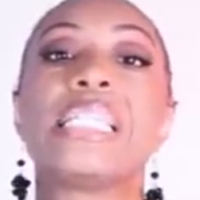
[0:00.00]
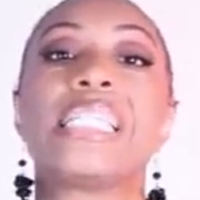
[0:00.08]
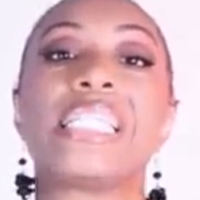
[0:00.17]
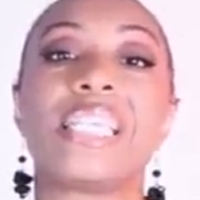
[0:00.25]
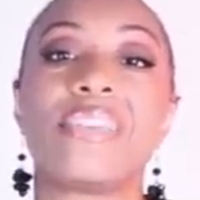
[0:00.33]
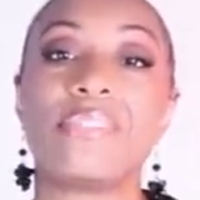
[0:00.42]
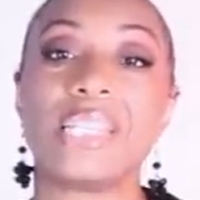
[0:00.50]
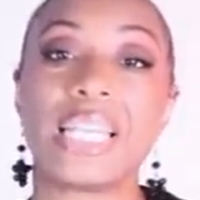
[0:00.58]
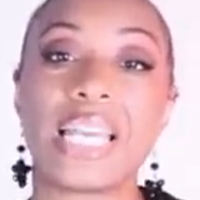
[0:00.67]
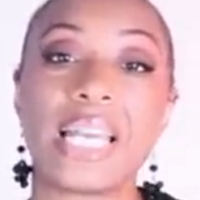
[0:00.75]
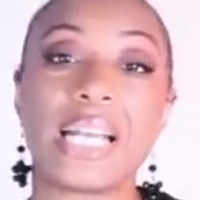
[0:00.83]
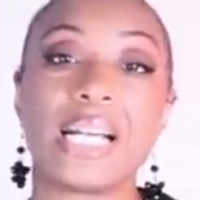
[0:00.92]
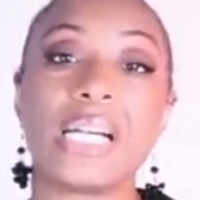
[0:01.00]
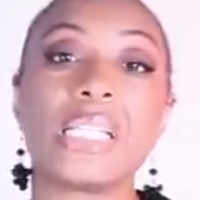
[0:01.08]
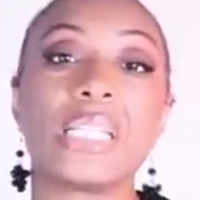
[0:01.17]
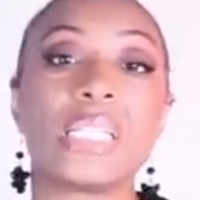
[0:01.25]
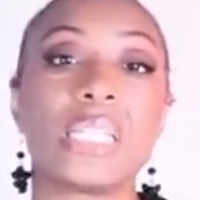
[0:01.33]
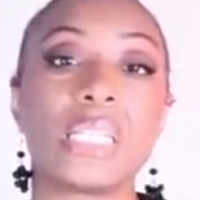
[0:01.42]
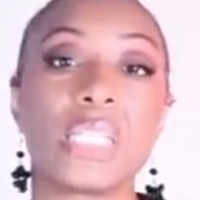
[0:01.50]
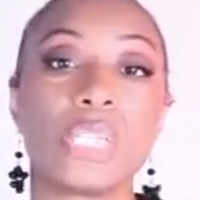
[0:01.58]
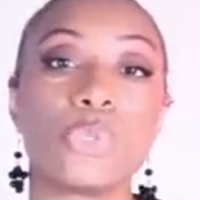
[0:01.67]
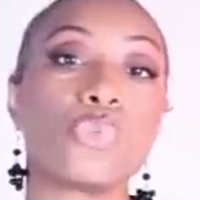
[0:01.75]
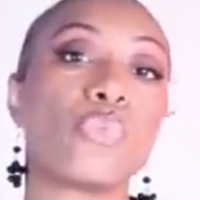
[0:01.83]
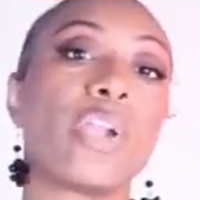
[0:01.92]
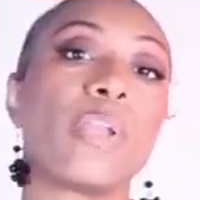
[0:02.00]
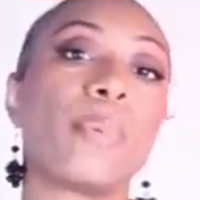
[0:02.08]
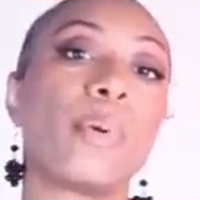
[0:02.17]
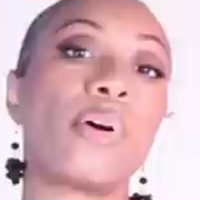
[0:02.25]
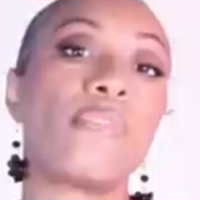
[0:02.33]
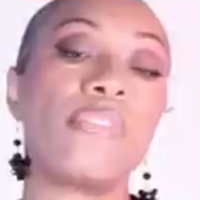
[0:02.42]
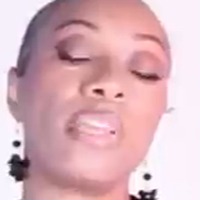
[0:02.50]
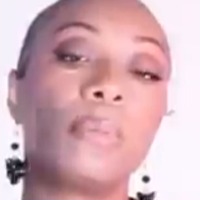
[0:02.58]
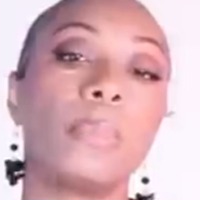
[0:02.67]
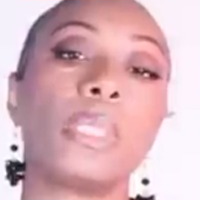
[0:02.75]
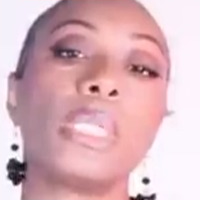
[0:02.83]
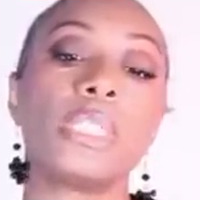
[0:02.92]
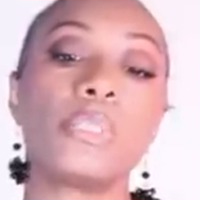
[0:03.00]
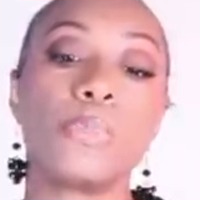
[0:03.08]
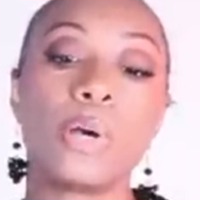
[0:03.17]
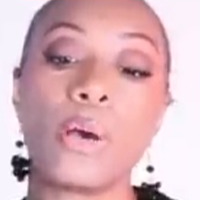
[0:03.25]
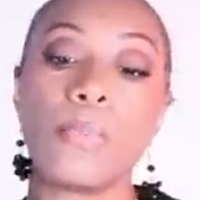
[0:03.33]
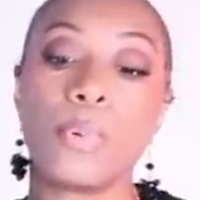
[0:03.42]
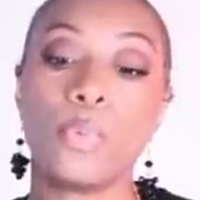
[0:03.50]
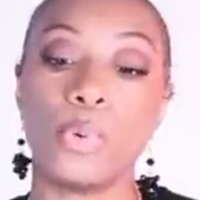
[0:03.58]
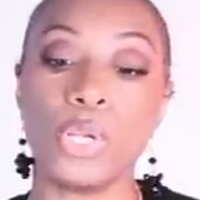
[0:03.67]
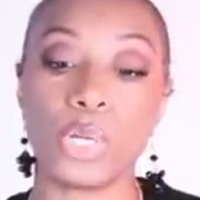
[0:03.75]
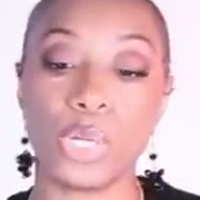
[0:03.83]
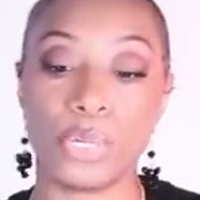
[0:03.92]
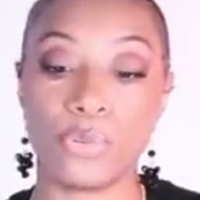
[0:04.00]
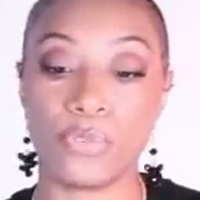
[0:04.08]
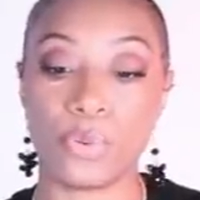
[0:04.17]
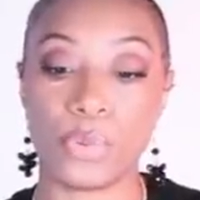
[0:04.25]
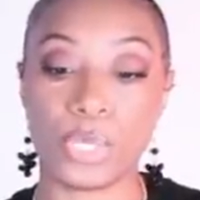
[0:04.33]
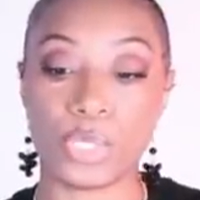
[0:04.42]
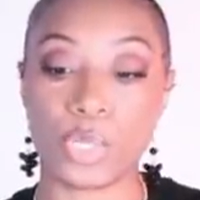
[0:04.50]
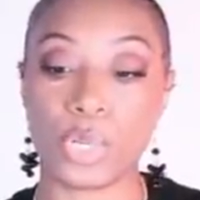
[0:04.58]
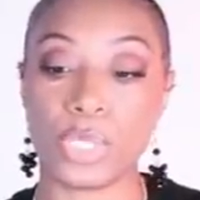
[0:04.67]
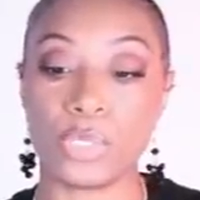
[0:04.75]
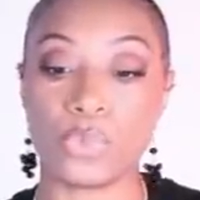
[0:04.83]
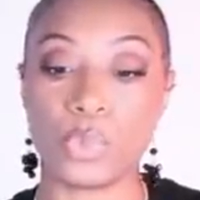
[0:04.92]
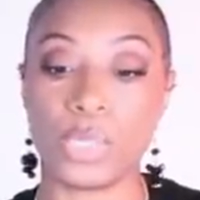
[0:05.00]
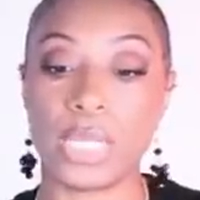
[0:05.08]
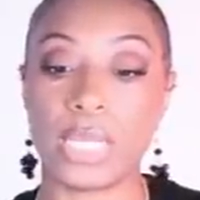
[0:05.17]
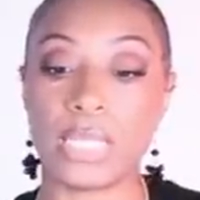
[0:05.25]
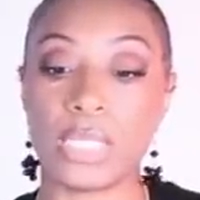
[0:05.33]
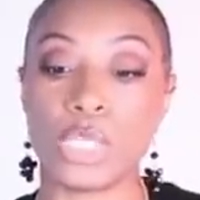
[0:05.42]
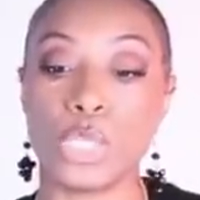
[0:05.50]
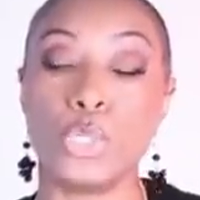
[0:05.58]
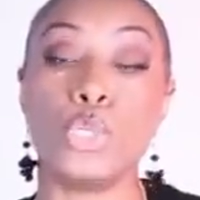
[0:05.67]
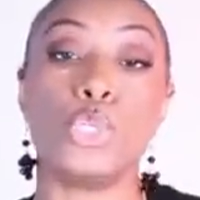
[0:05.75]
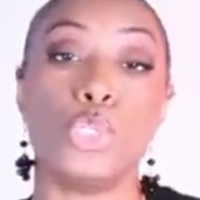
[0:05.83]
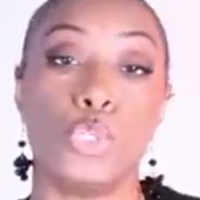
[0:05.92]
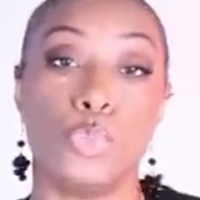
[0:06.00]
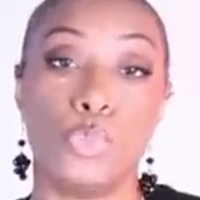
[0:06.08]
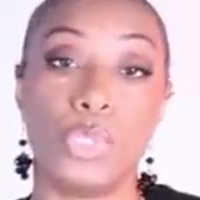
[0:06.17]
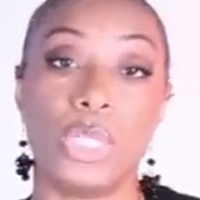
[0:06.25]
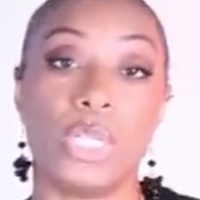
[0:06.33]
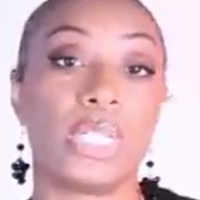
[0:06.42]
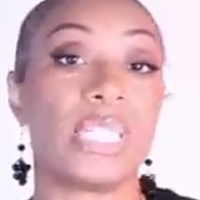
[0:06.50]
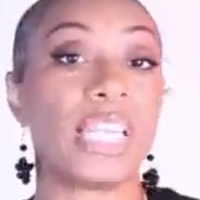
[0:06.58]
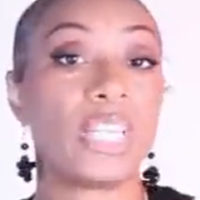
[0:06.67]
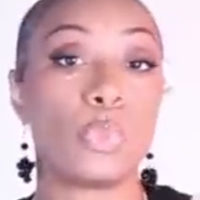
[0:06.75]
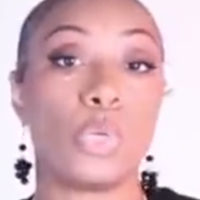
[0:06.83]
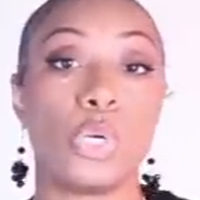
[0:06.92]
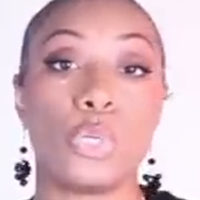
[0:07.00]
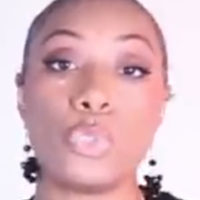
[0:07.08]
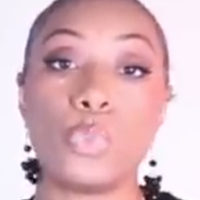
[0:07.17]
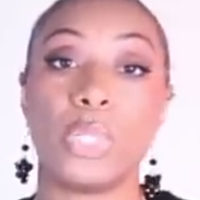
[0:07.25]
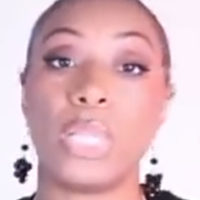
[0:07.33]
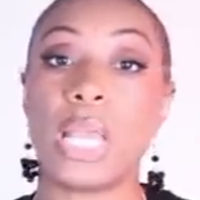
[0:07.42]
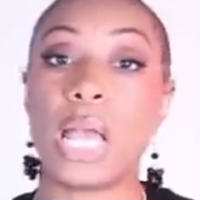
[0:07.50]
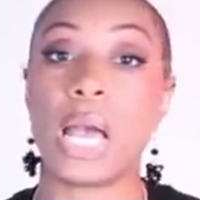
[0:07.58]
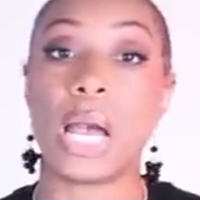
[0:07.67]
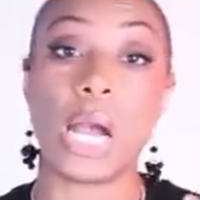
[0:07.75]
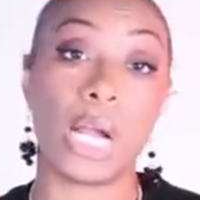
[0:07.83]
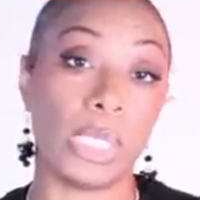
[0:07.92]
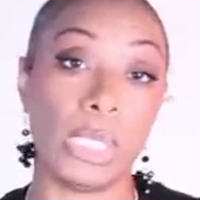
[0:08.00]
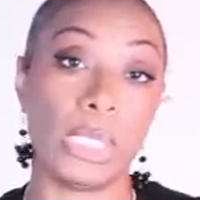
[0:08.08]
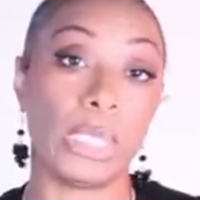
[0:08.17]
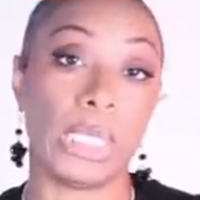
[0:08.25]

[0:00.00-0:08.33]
79 colors of the Skittles rainbow available in this pump. But we are going to focus on this one that is nude, because that's what goes with our look